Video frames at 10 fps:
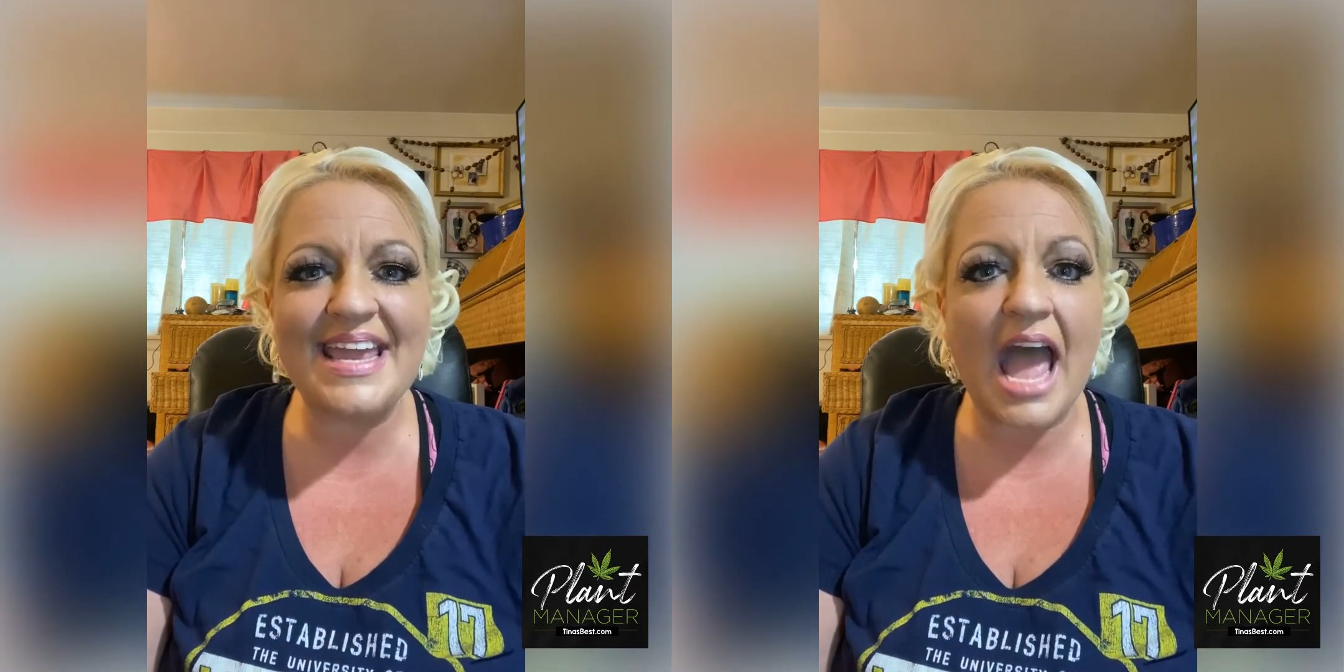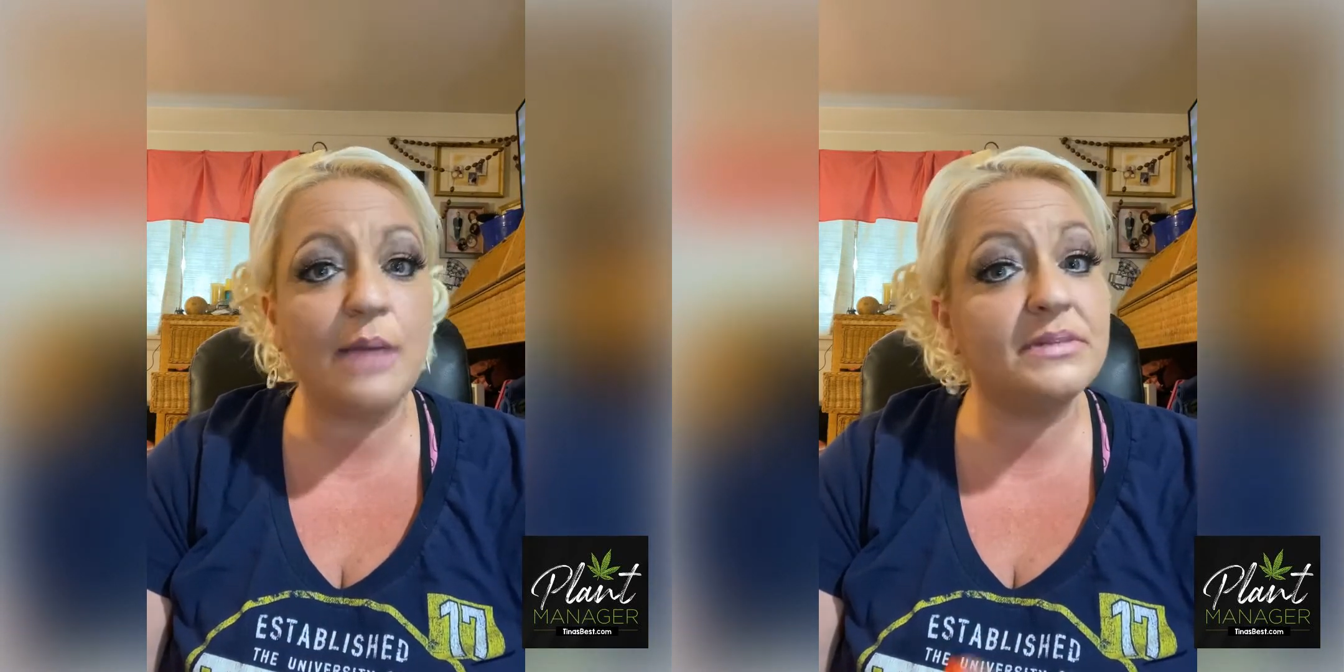
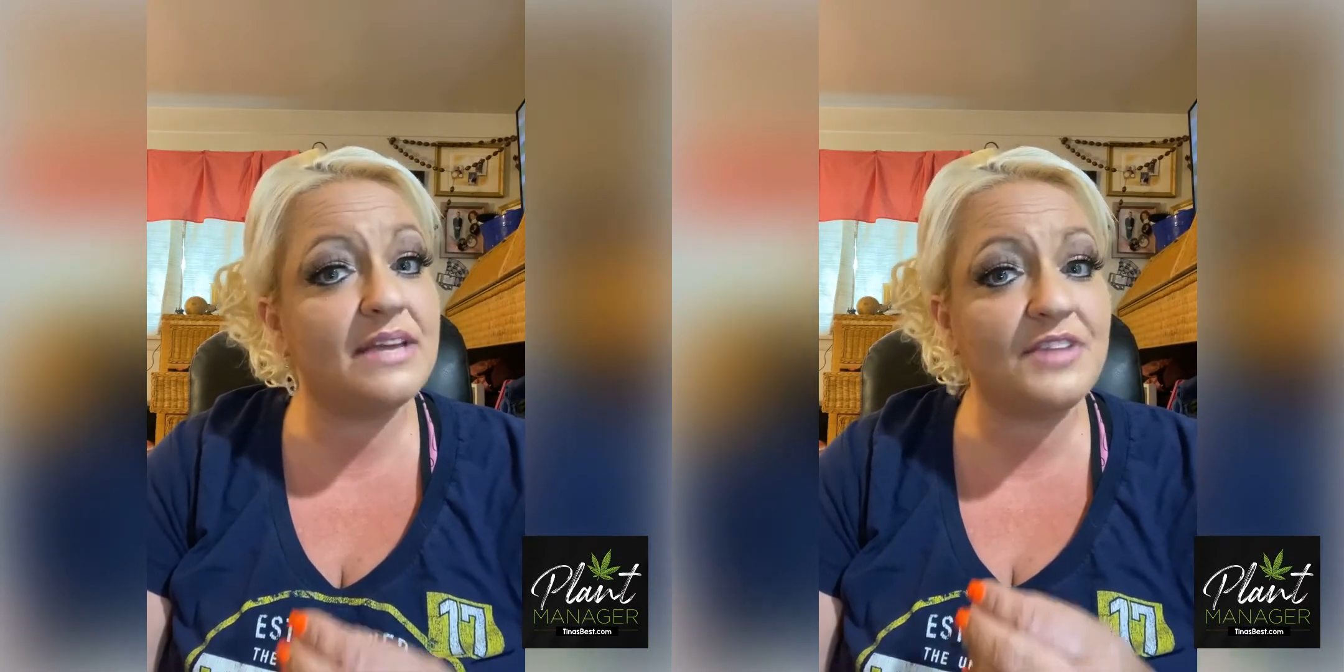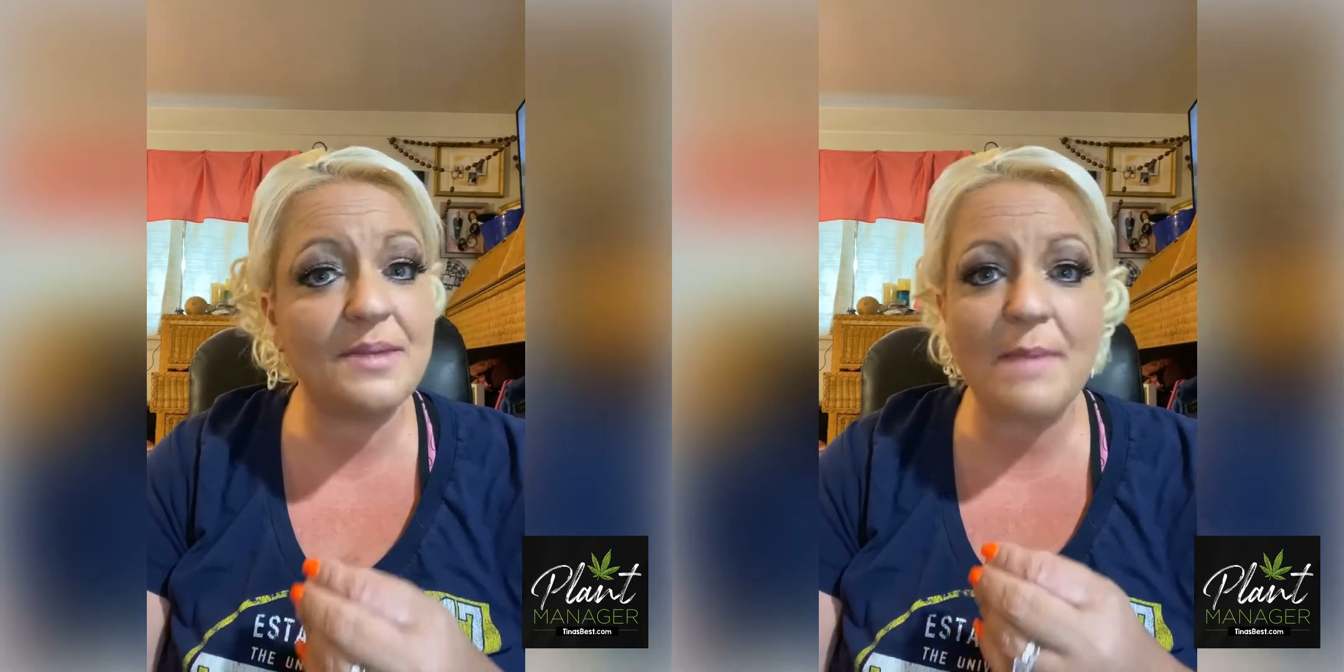I'm
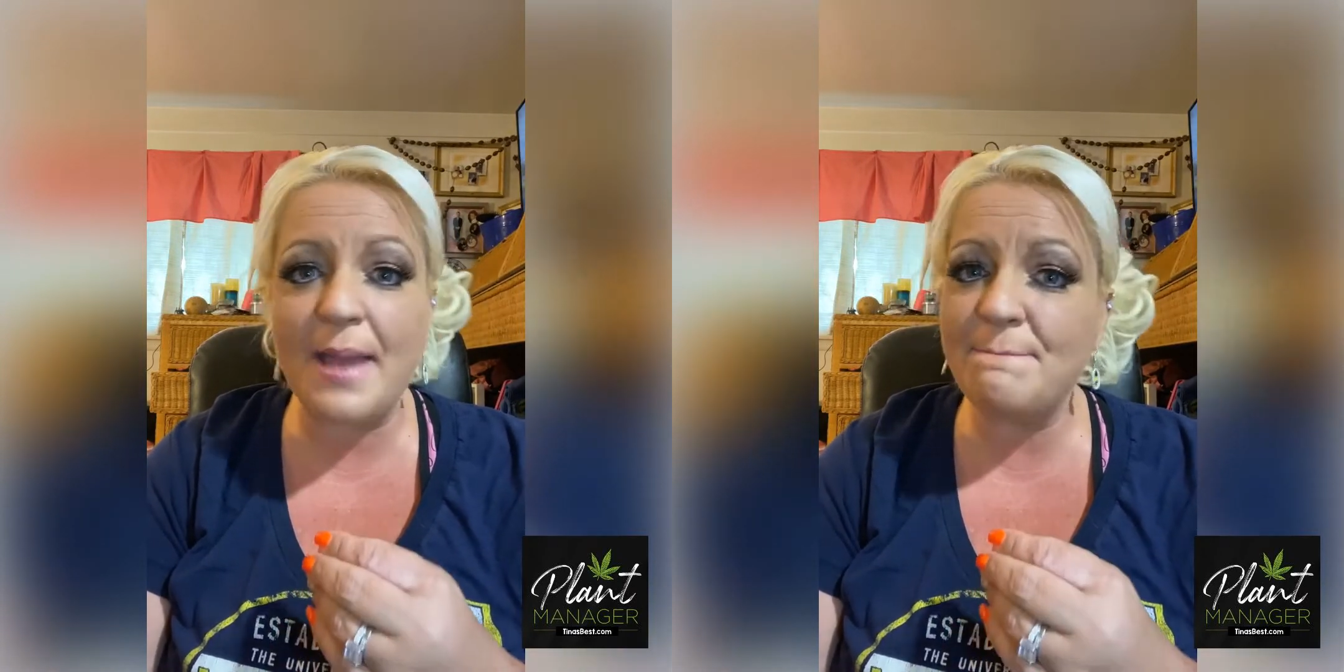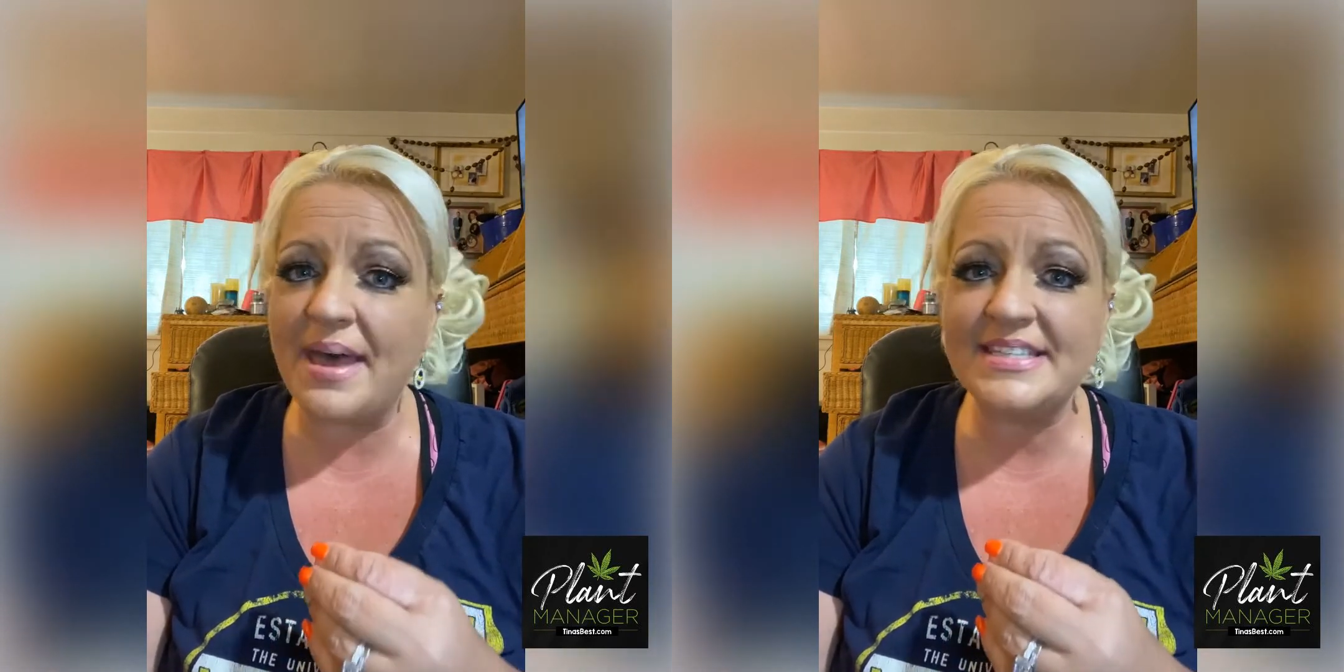living my
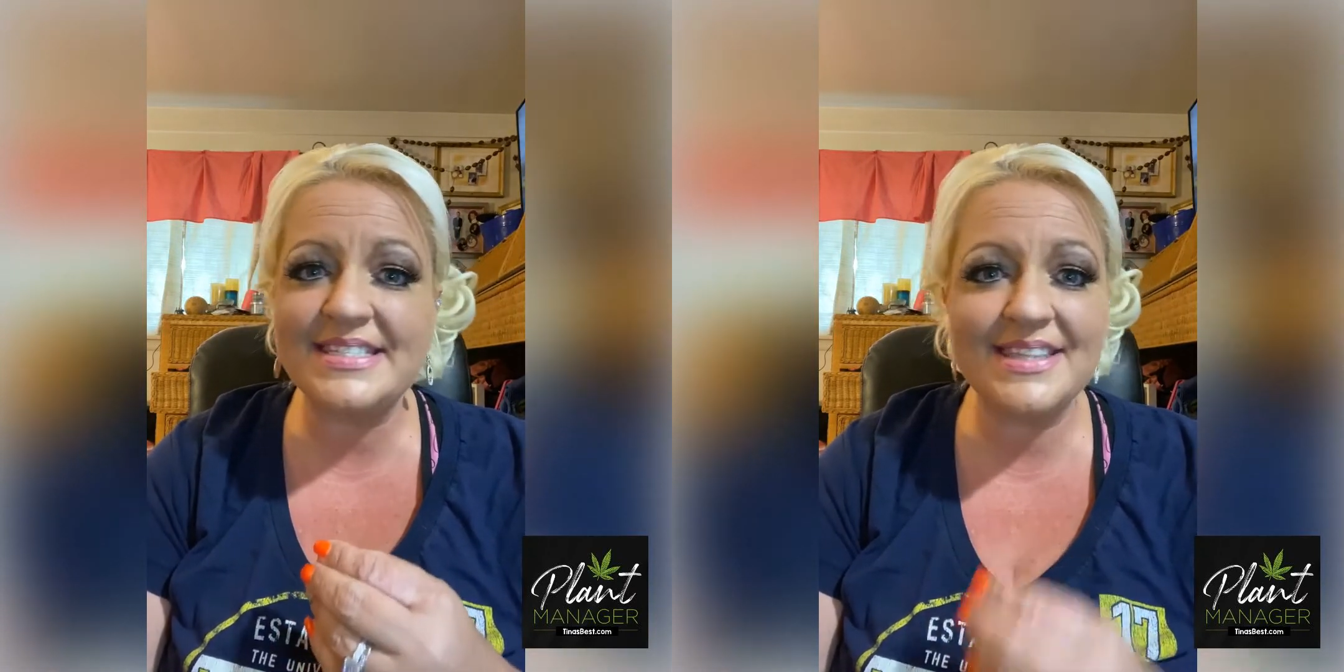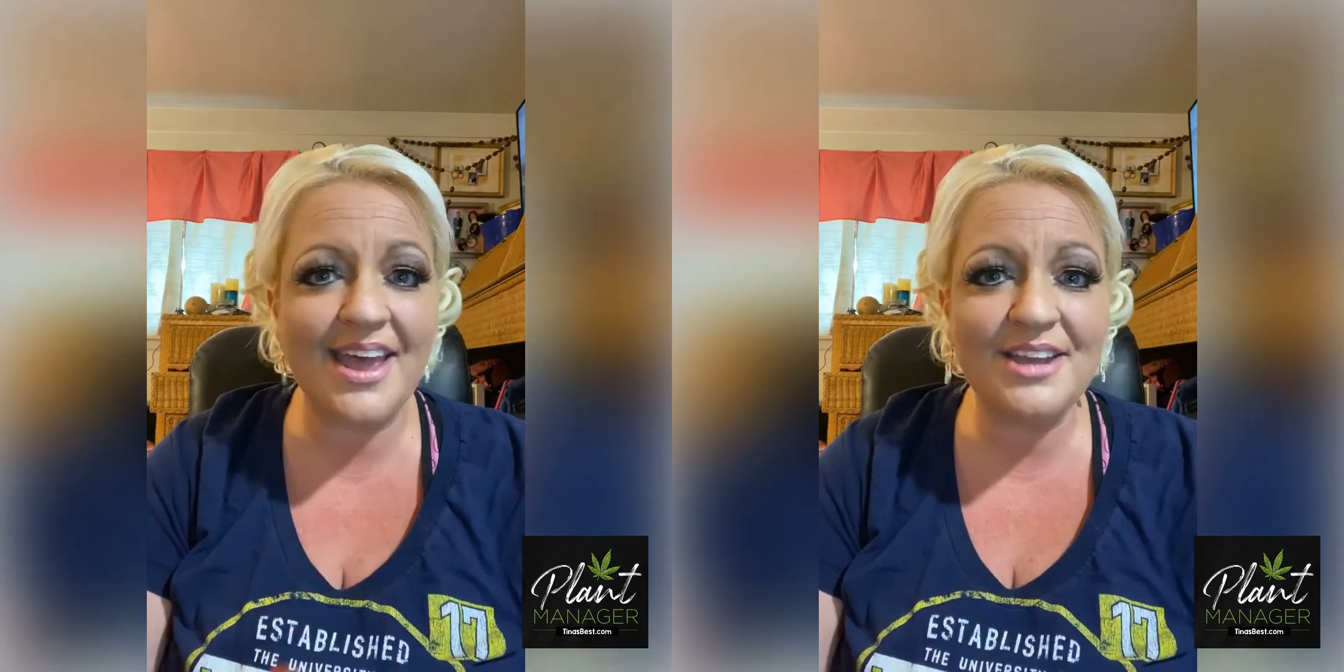best
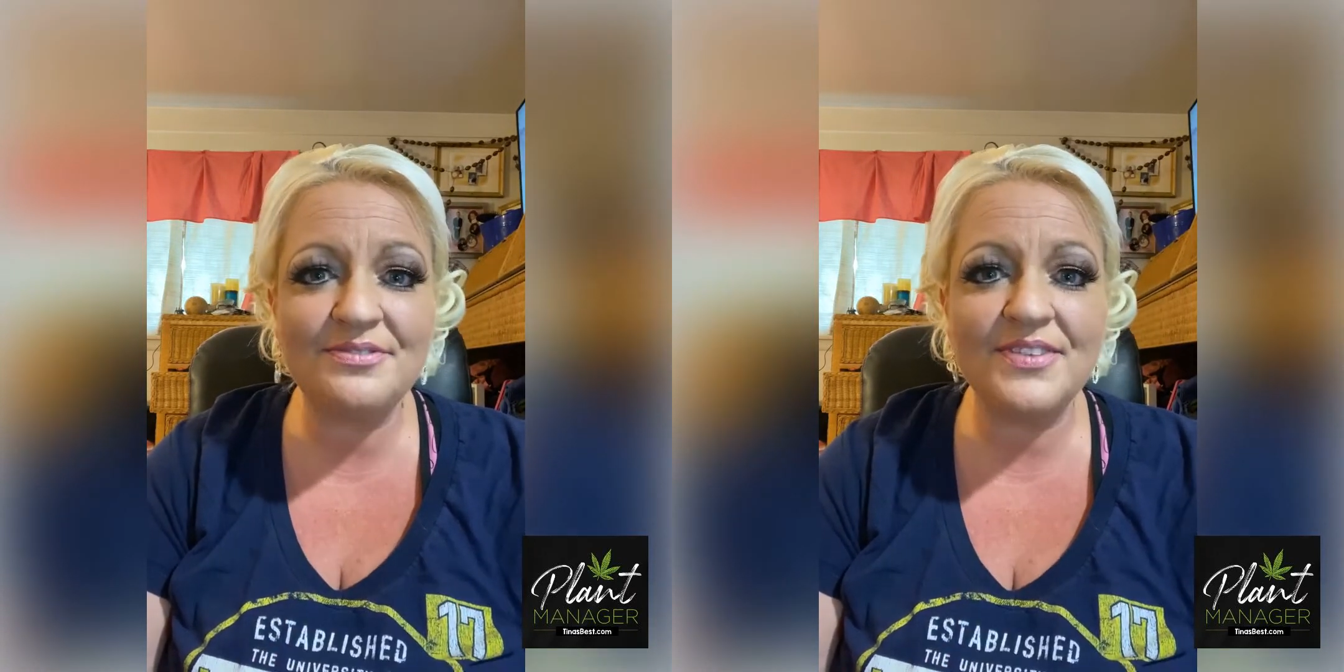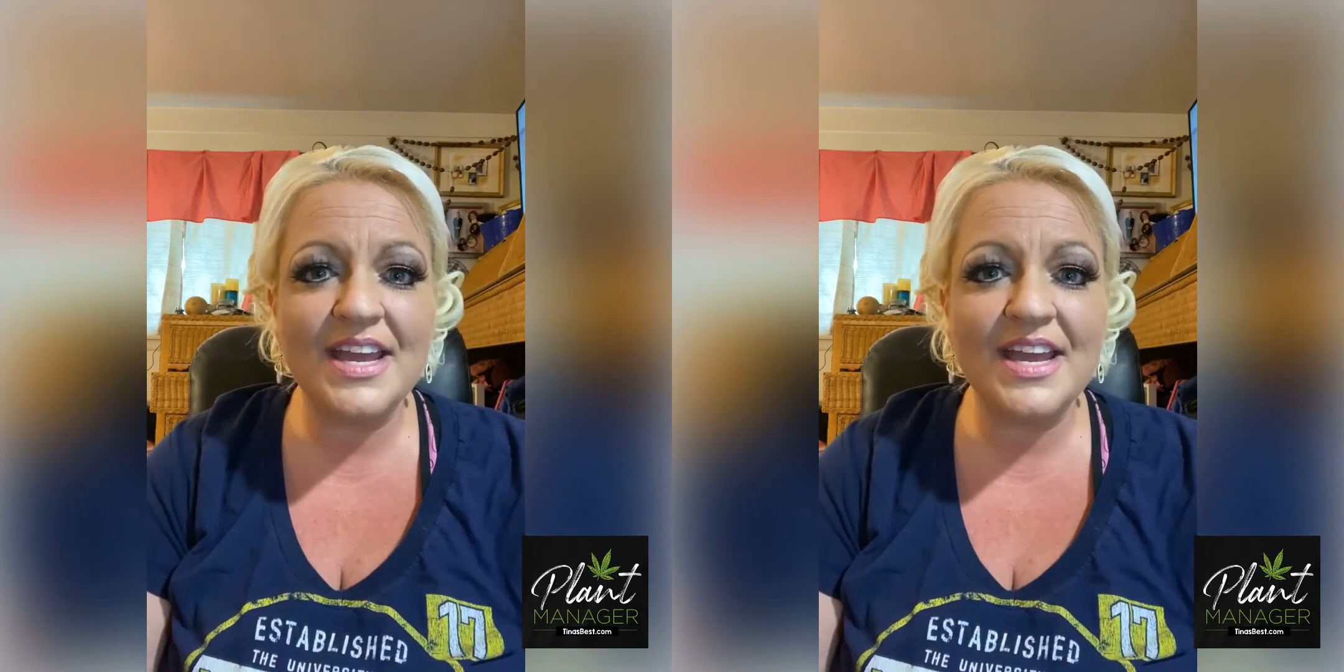life,